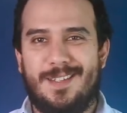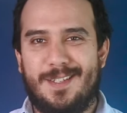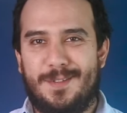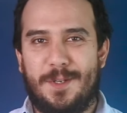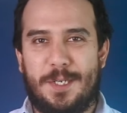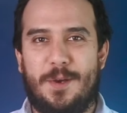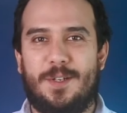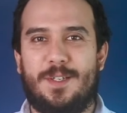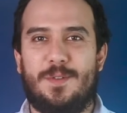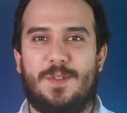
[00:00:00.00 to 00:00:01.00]
In this video,
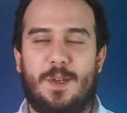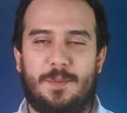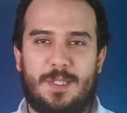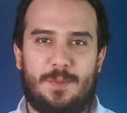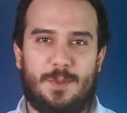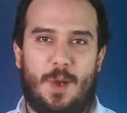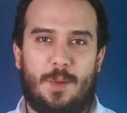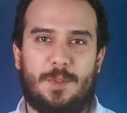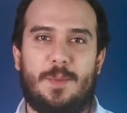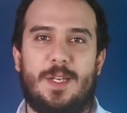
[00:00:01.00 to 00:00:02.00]
I'll give you some tips to
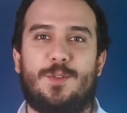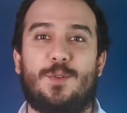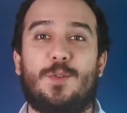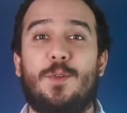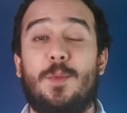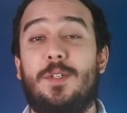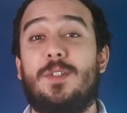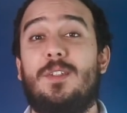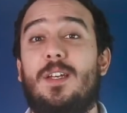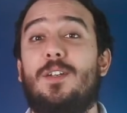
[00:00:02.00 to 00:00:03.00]
optimize your Google
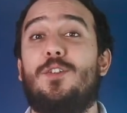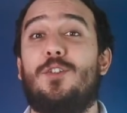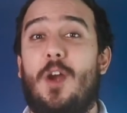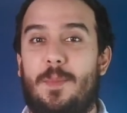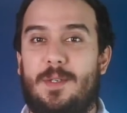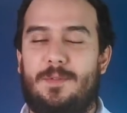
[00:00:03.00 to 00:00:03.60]
Merchant Center shopping